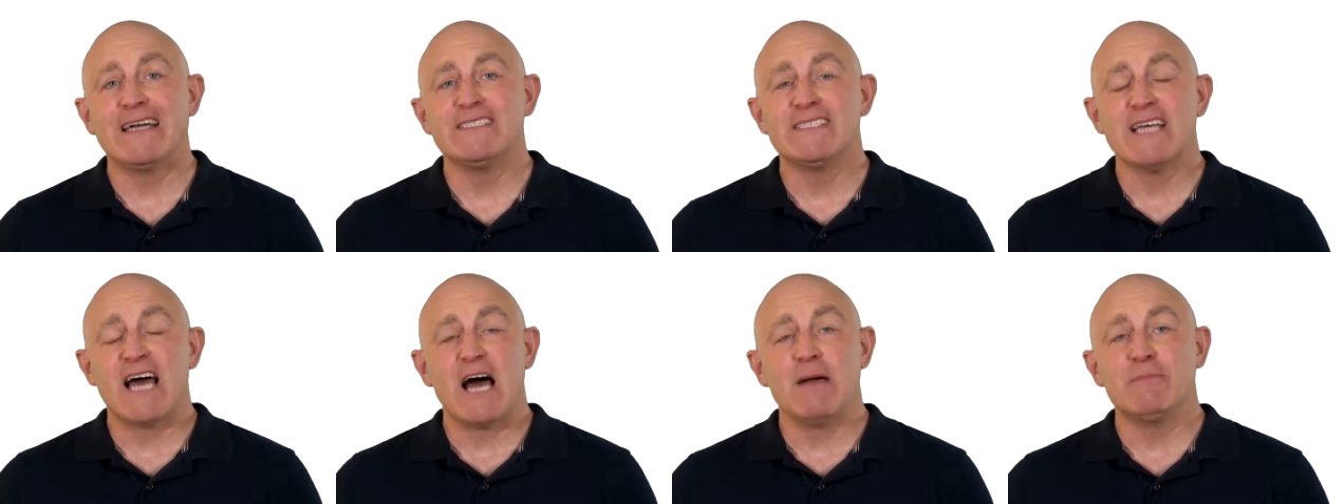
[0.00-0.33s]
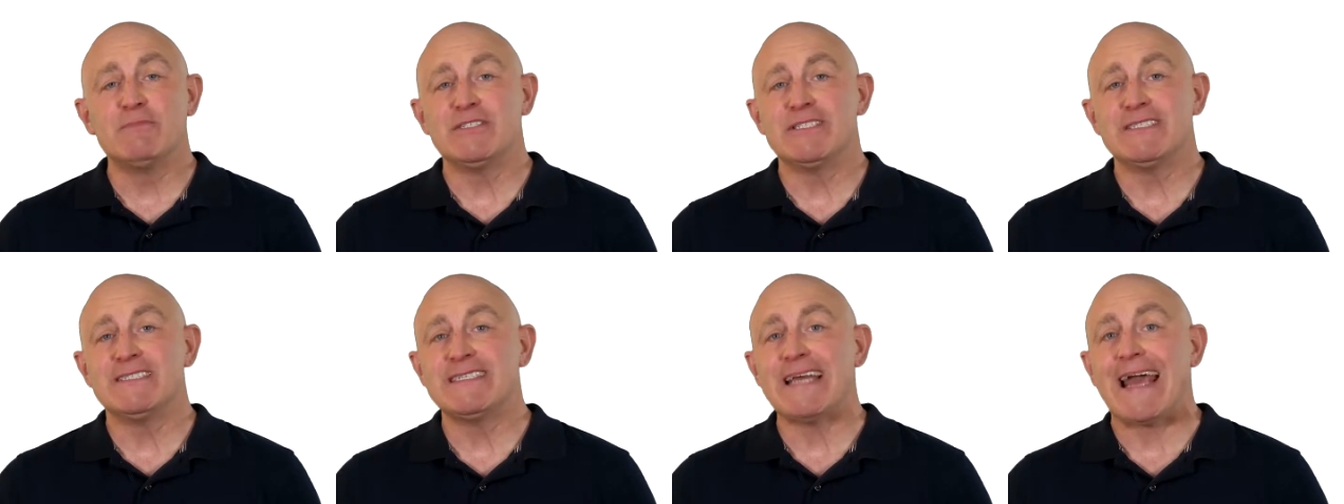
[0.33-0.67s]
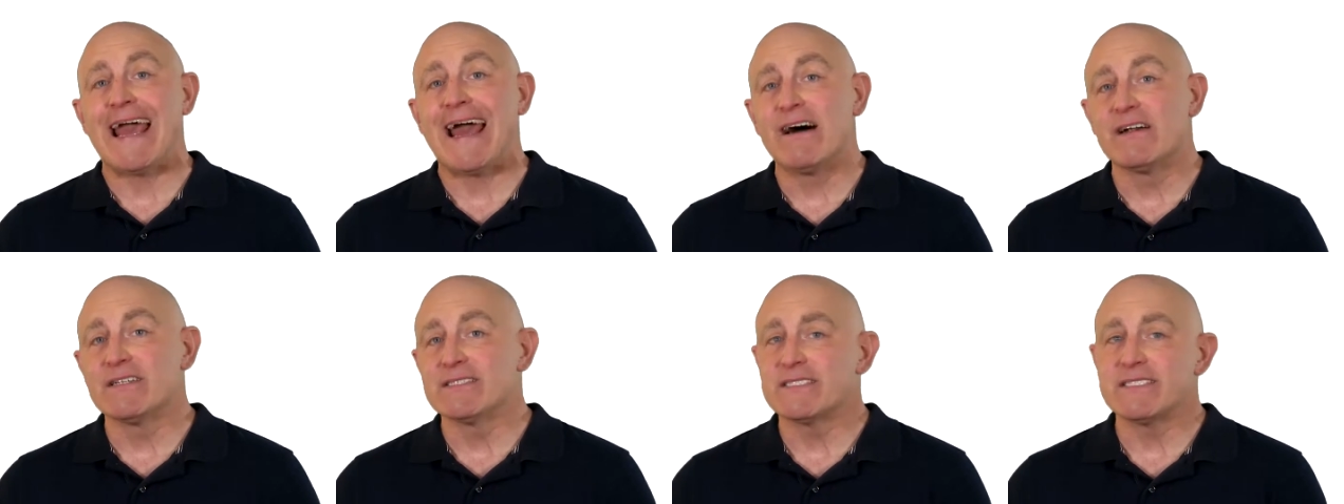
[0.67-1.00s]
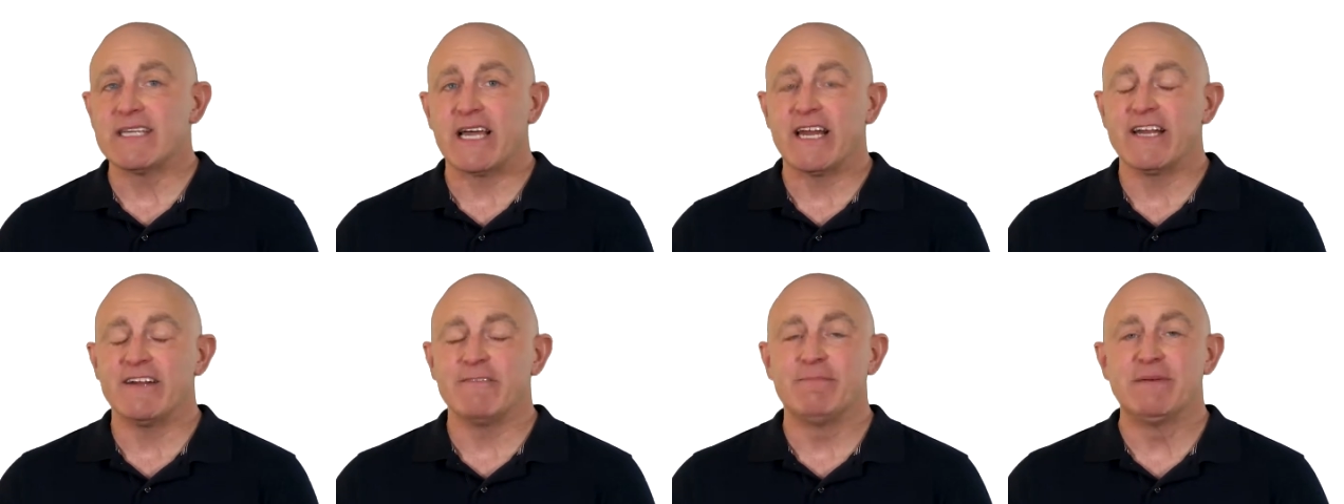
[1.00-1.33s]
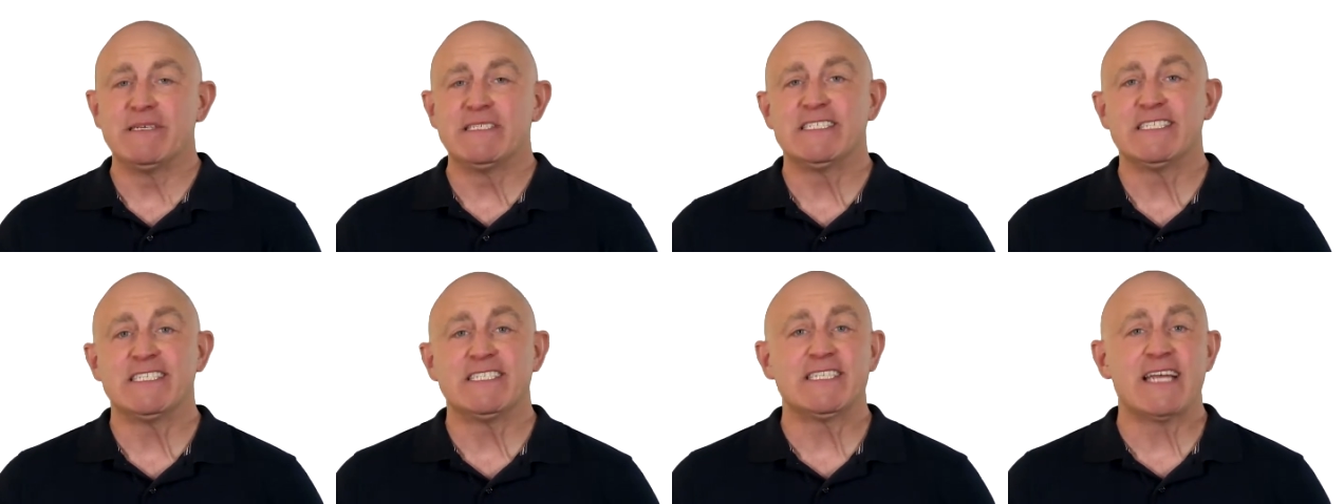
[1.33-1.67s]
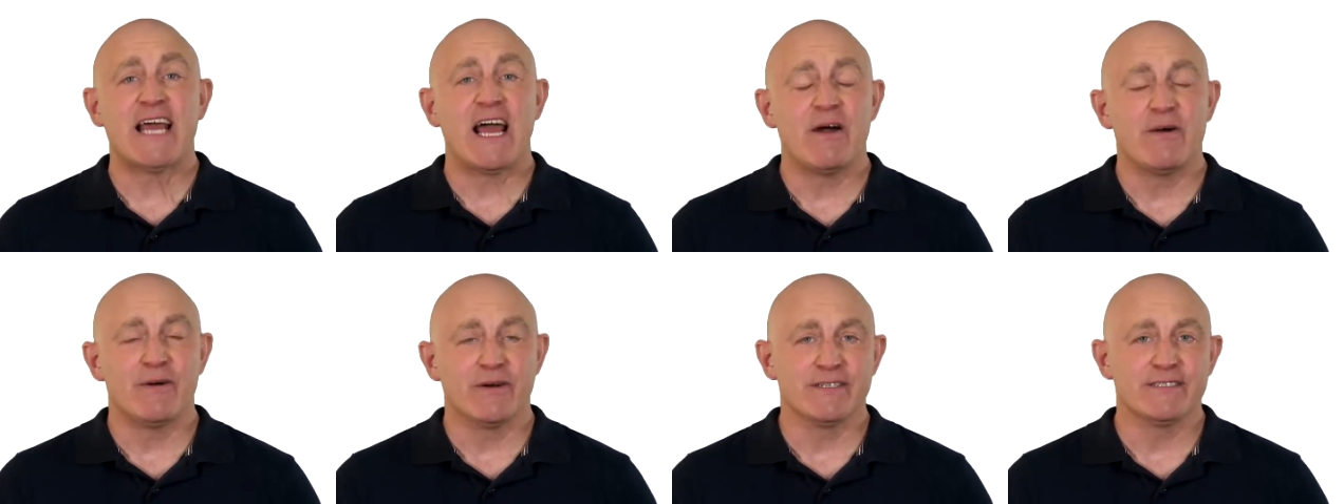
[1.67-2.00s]
options outside of business
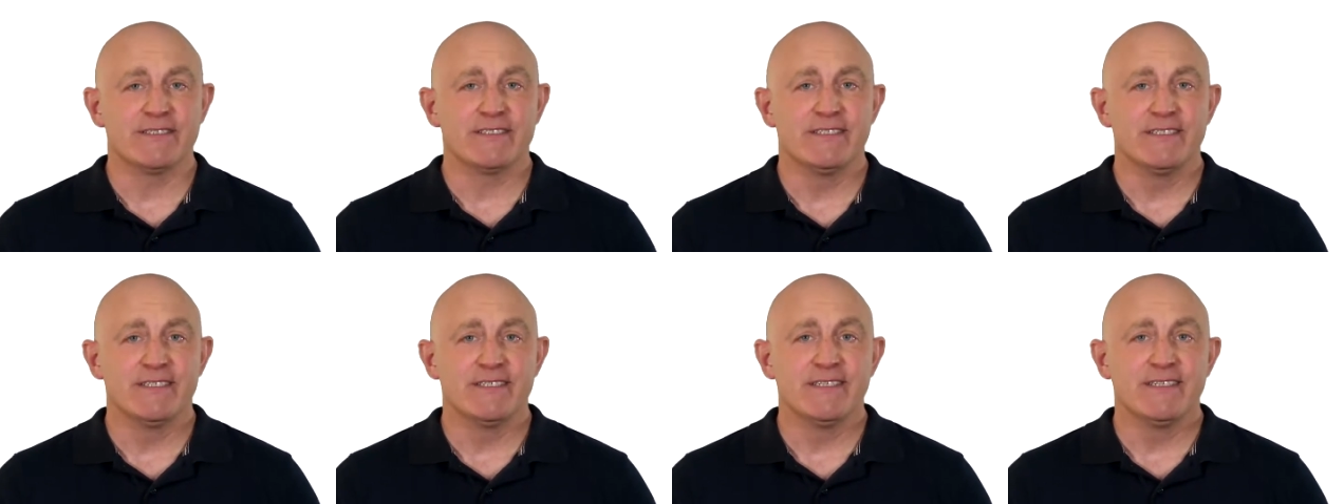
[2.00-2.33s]
hours.